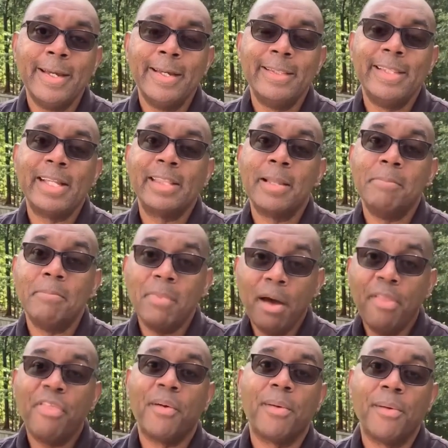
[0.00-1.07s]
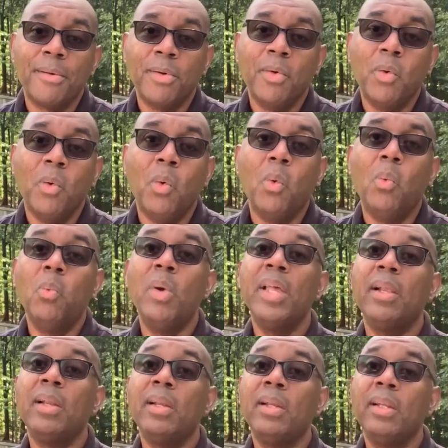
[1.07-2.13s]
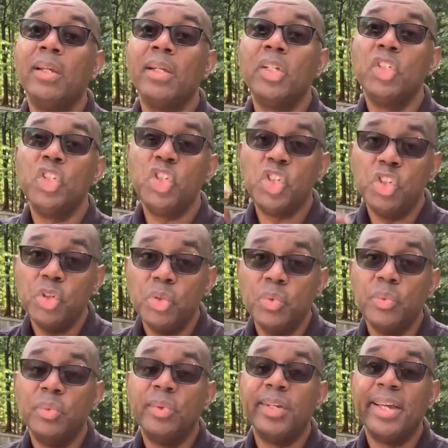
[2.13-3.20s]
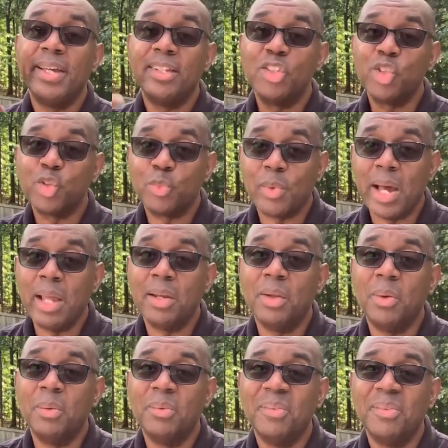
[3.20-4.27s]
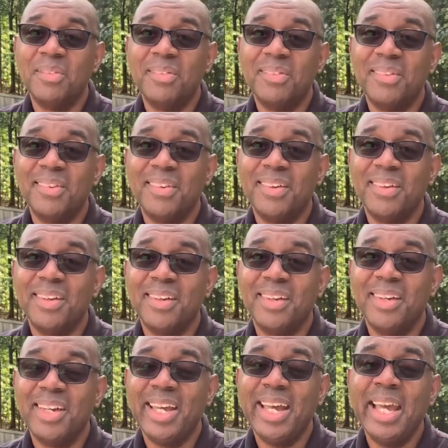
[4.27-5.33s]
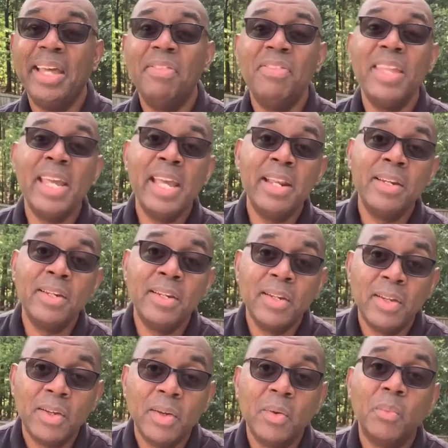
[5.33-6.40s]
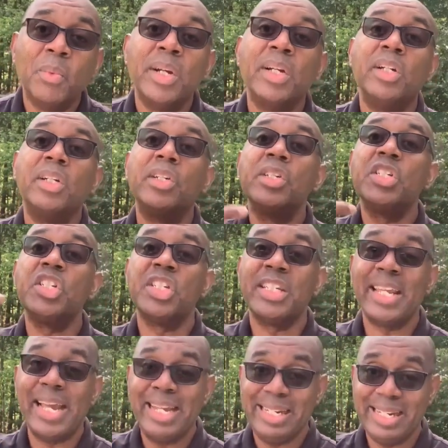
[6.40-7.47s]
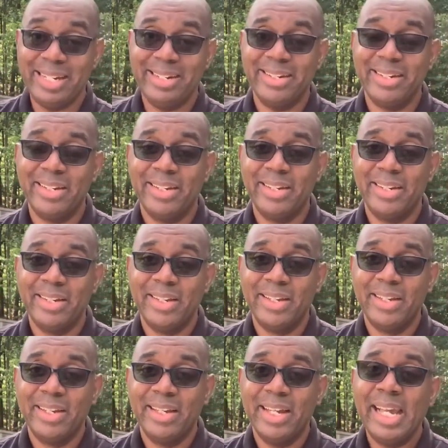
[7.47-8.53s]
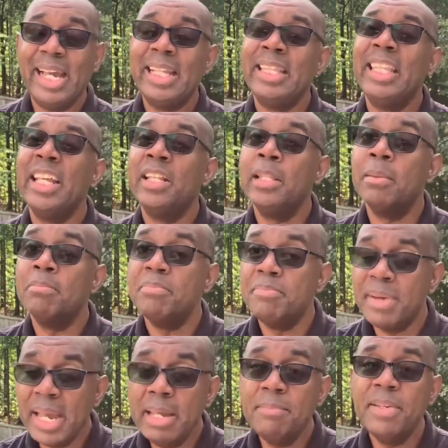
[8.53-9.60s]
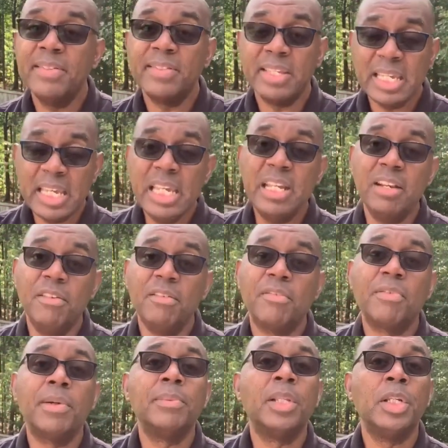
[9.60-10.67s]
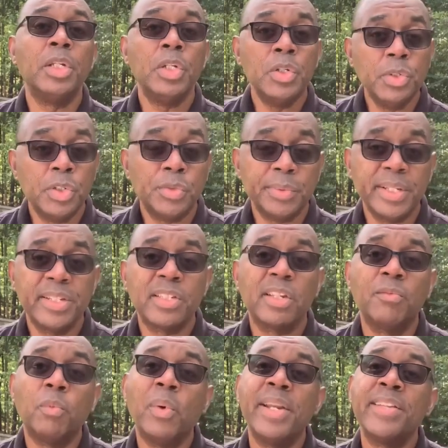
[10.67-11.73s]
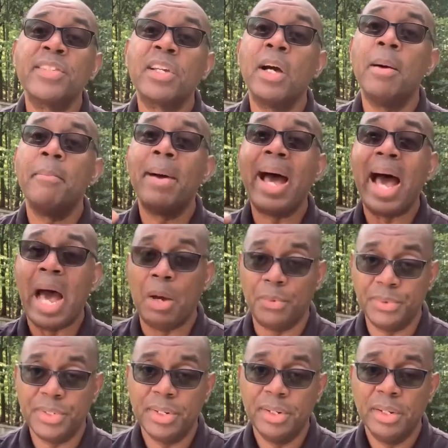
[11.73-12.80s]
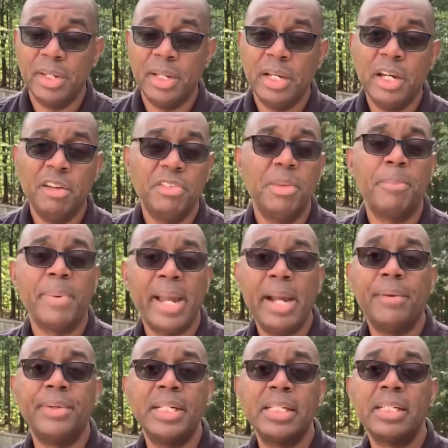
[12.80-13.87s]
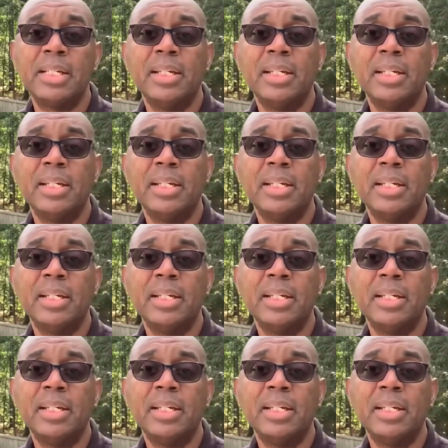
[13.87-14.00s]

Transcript: that the mother will chew and swallow and then regurgitate it, and then the babies eat from the nutrients of what has come out of the parent.